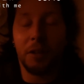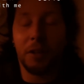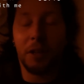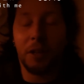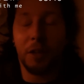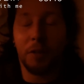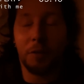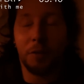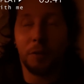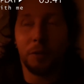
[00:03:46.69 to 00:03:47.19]

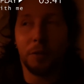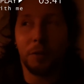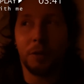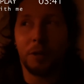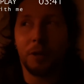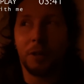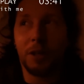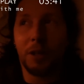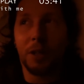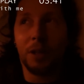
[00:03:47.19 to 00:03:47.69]
And I thought,
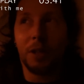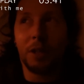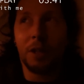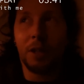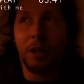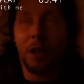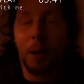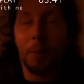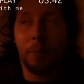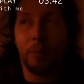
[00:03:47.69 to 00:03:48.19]

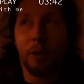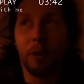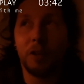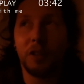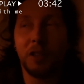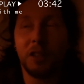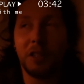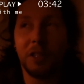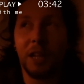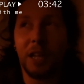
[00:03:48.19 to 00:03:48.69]
I'm
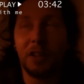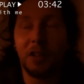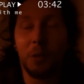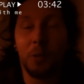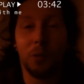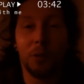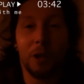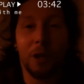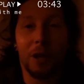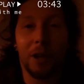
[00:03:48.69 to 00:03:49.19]
processing it as
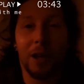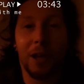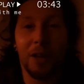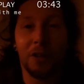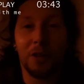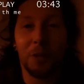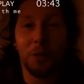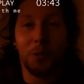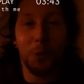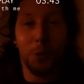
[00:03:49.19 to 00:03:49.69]

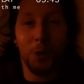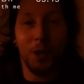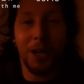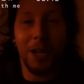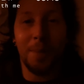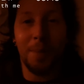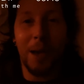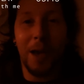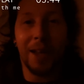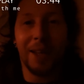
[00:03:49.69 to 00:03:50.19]
I'm talking
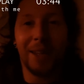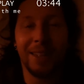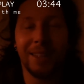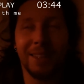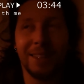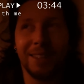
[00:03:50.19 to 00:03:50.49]
about it.